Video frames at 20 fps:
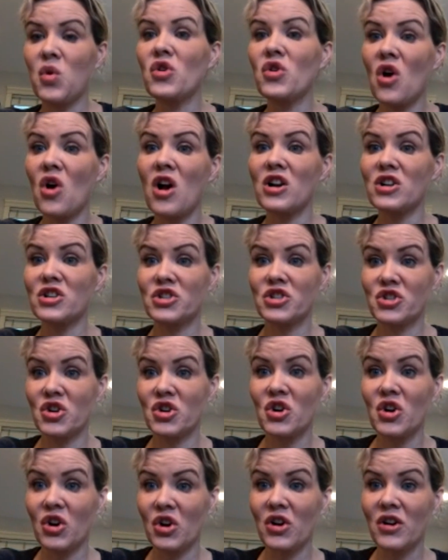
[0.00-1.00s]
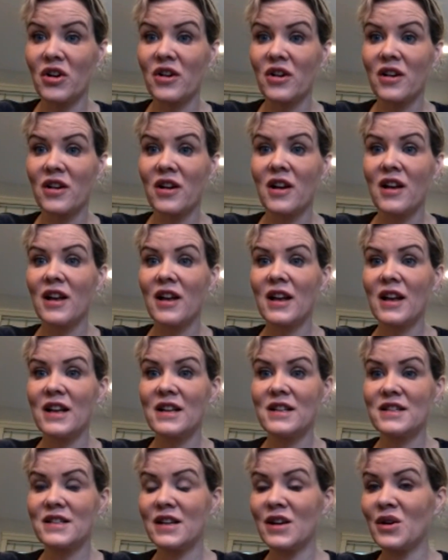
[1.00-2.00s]
we're not sure
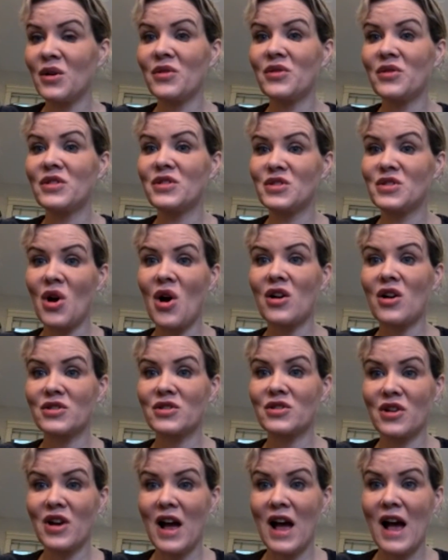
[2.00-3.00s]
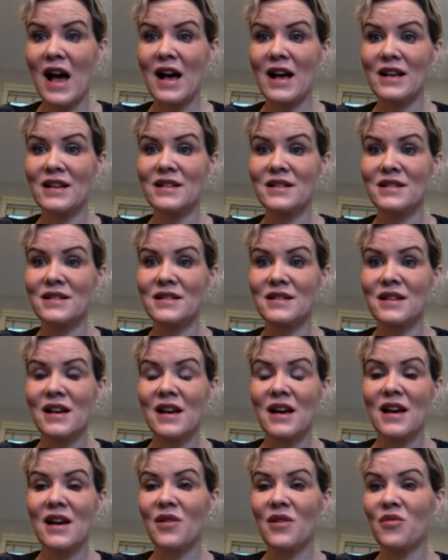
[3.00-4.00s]
until the doctor has
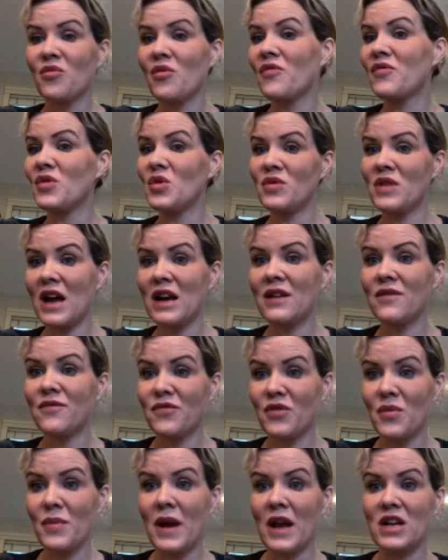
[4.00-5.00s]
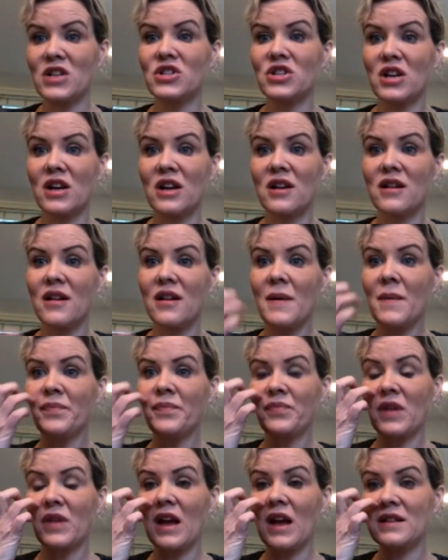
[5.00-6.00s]
reviewed that information.
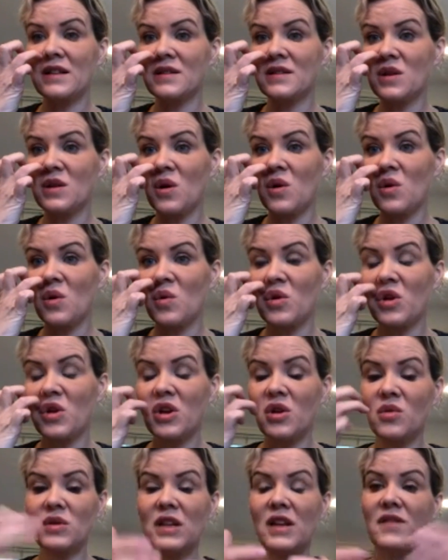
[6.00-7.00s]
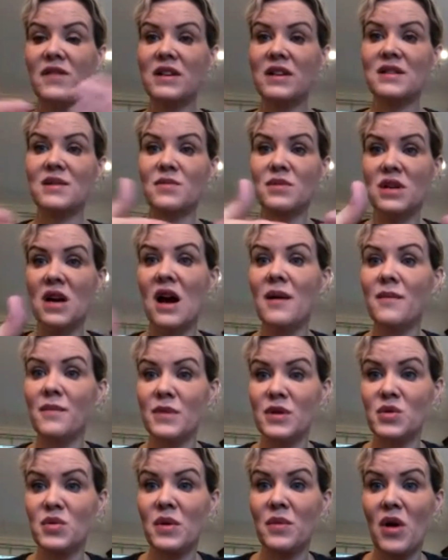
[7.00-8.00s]
And so, you know, leaving some
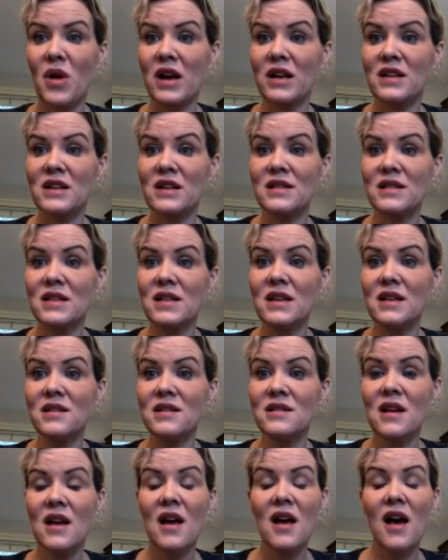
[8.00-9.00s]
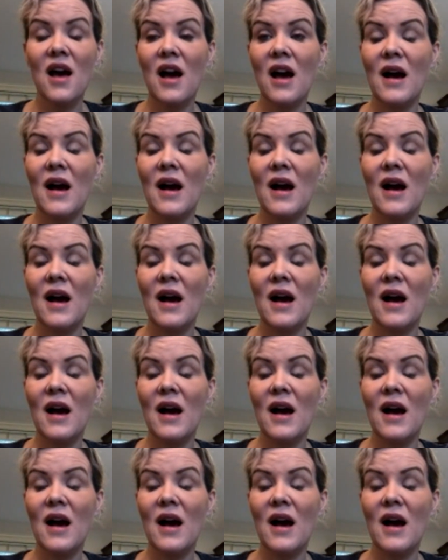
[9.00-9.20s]
time between pregnancies